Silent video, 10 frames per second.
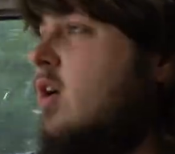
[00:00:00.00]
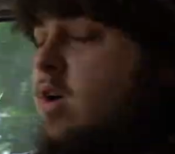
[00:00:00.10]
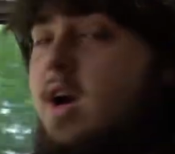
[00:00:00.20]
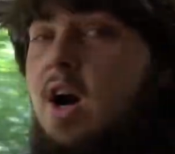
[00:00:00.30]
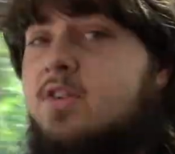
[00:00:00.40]

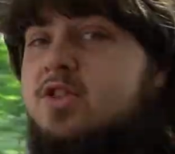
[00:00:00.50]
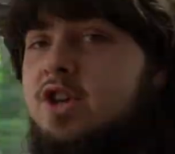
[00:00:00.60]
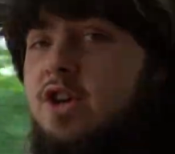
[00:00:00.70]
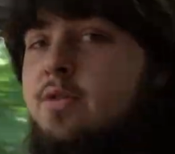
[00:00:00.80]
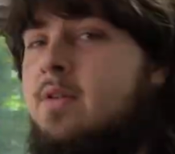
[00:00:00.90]
Quite hard to
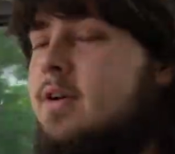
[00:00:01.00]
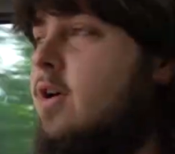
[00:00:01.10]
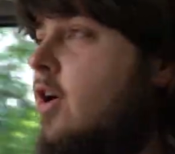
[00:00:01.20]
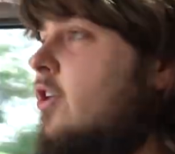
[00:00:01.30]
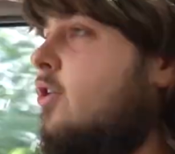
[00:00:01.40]
do
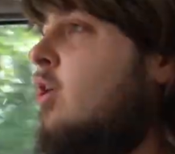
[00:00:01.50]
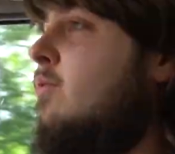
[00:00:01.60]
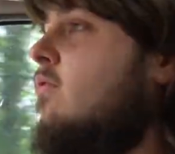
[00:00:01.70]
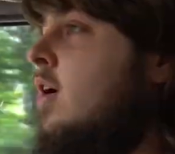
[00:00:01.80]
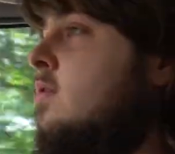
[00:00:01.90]
on
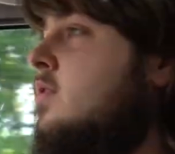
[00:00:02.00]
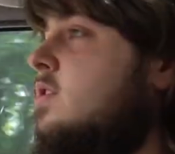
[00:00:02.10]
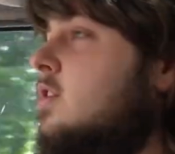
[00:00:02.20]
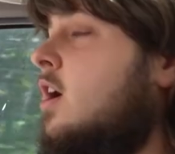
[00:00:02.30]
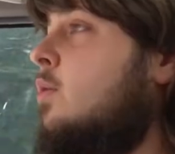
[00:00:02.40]
normal roads,
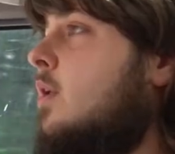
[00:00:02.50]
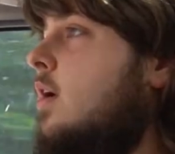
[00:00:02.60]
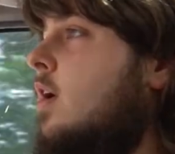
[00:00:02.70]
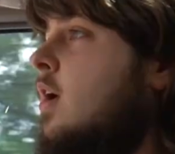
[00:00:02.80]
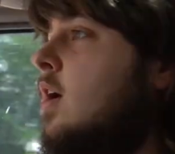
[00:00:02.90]
so
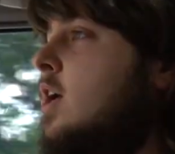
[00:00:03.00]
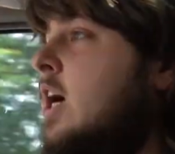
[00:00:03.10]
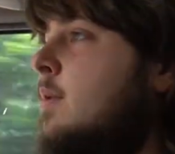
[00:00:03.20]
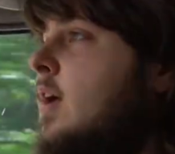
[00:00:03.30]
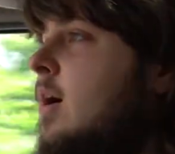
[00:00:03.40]

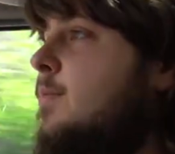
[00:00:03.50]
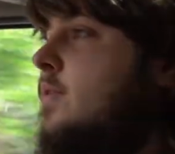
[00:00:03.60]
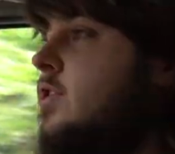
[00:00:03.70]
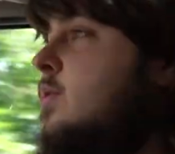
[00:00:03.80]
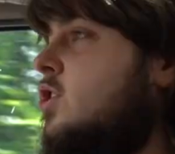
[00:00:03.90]
coming up
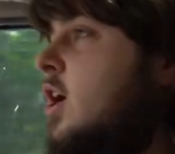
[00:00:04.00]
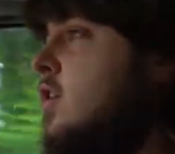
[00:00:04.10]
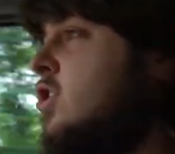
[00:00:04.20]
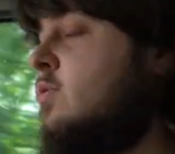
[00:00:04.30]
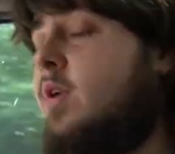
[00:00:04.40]
to a
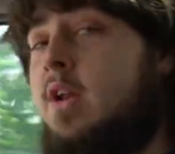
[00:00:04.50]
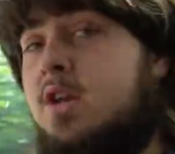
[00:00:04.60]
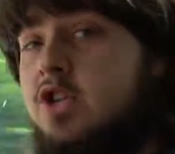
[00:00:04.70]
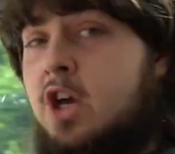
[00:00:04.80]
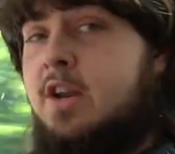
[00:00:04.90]
junction, we're
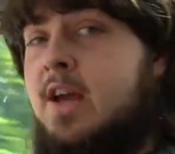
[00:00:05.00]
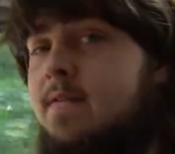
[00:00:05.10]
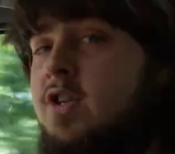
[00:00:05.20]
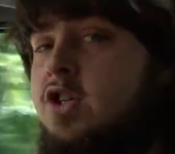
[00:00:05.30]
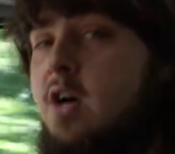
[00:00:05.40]
going to turn out of
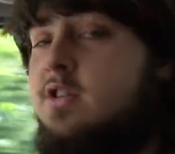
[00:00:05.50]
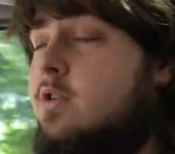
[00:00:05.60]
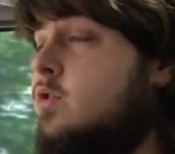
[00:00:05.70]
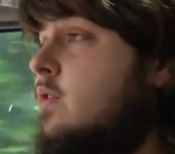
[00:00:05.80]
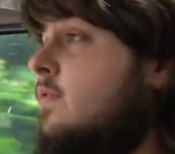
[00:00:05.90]
this junction
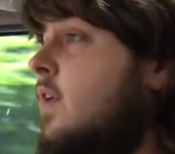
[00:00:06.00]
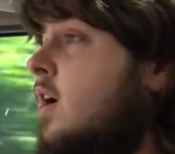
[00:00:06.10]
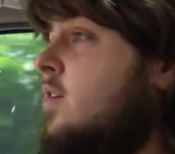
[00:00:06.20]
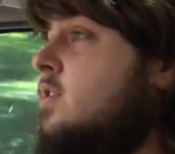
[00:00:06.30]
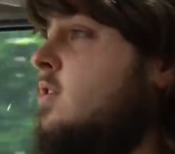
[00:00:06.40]
onto a
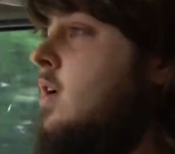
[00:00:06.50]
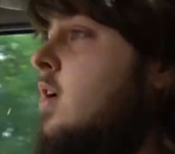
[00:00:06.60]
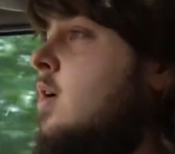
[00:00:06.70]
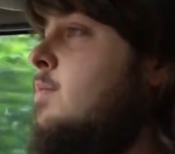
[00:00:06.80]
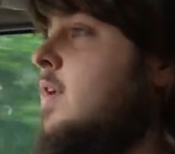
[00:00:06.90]
fast
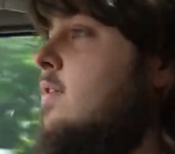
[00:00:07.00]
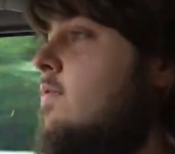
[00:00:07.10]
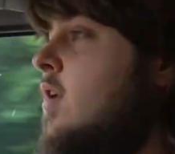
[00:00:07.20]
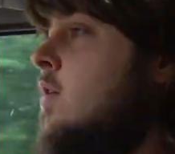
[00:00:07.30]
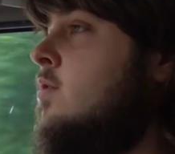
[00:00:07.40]
bit of
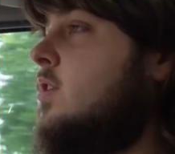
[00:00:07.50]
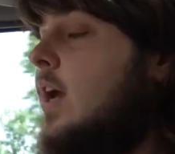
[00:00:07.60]
road